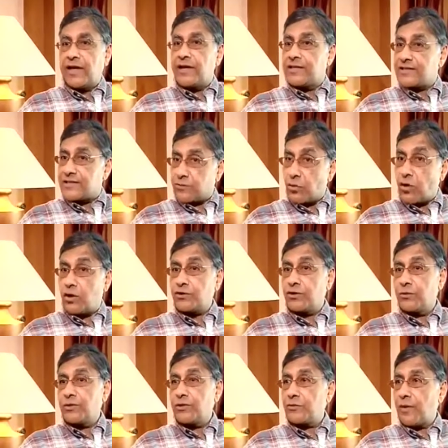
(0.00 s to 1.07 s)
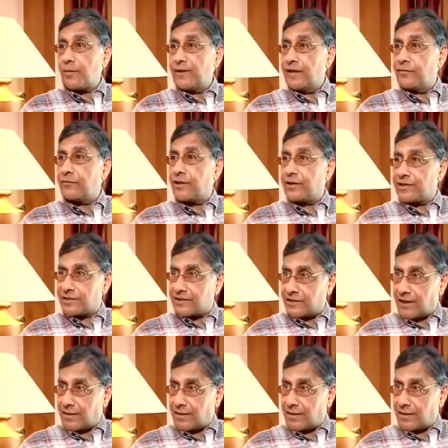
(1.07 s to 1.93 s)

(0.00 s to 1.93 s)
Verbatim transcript: So also with Swami and Friends,